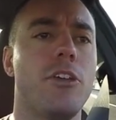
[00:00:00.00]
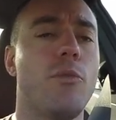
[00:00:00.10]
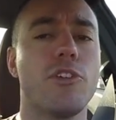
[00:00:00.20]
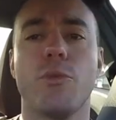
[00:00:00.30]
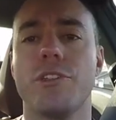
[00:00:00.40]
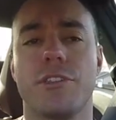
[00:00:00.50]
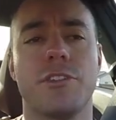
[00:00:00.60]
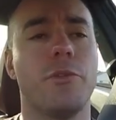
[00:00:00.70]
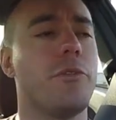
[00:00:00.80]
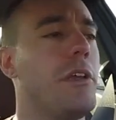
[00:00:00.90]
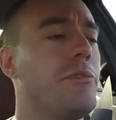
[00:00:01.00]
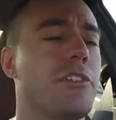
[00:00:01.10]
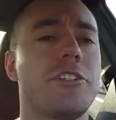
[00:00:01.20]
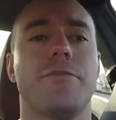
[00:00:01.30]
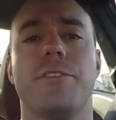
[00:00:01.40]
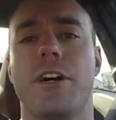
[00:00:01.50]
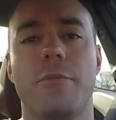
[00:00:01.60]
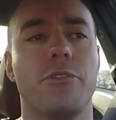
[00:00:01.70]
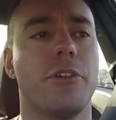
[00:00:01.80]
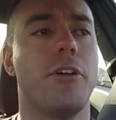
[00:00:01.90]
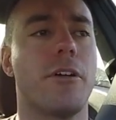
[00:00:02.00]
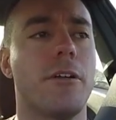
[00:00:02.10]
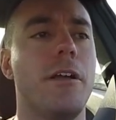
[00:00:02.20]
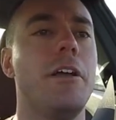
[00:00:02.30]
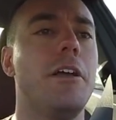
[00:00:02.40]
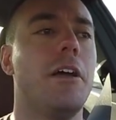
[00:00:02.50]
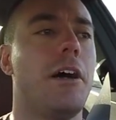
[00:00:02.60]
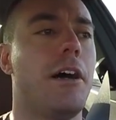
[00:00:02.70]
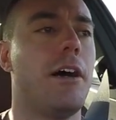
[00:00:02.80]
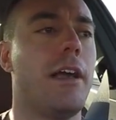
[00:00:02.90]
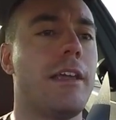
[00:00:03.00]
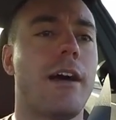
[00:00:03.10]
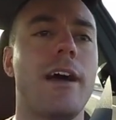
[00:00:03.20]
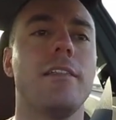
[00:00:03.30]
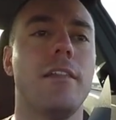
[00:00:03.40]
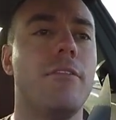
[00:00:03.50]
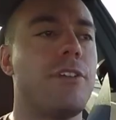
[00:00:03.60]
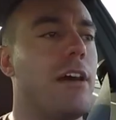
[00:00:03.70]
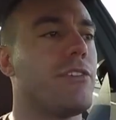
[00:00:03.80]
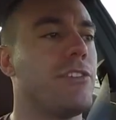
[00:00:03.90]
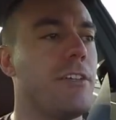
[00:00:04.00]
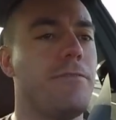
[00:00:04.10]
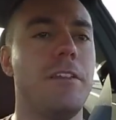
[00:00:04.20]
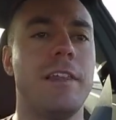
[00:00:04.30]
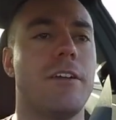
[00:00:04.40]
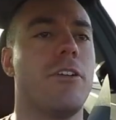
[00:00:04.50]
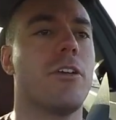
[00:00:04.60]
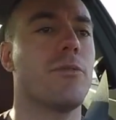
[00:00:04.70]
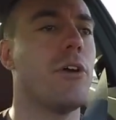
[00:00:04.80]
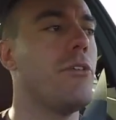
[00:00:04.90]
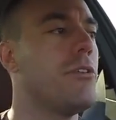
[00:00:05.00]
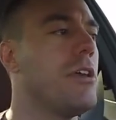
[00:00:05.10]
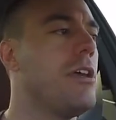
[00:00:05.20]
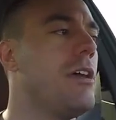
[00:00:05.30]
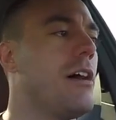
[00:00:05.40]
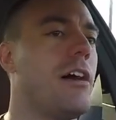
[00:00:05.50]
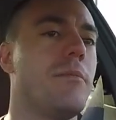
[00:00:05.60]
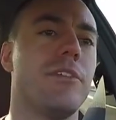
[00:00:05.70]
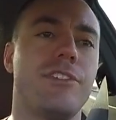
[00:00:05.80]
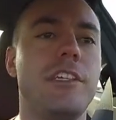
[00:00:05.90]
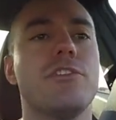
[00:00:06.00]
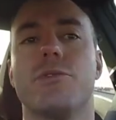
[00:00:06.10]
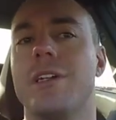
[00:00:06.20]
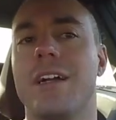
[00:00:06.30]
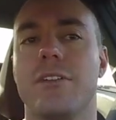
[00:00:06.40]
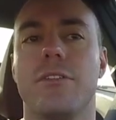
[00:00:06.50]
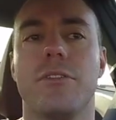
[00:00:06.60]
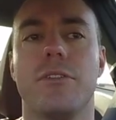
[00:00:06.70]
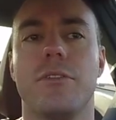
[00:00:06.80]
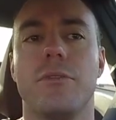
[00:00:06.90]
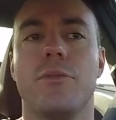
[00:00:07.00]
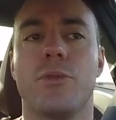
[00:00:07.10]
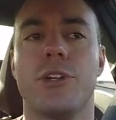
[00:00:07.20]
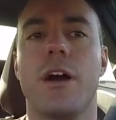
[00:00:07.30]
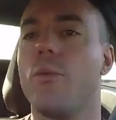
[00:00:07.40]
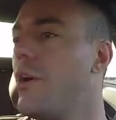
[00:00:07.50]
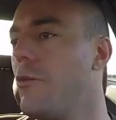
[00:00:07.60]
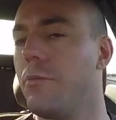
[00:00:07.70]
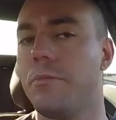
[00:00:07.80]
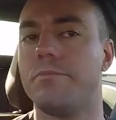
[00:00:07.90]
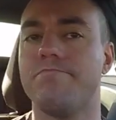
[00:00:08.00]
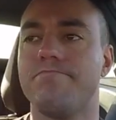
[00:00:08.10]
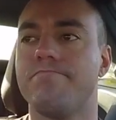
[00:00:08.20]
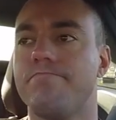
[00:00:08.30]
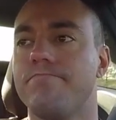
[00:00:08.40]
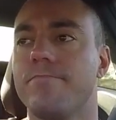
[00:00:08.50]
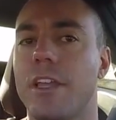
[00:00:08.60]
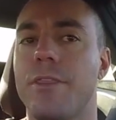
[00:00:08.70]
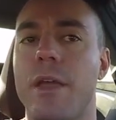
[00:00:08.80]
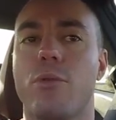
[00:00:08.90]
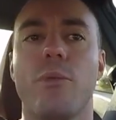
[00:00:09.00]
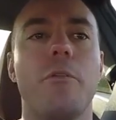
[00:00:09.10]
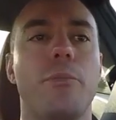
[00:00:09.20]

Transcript: which was such a phenomenal car, and I loved how stiffly that car rode. The seats were not well. They were well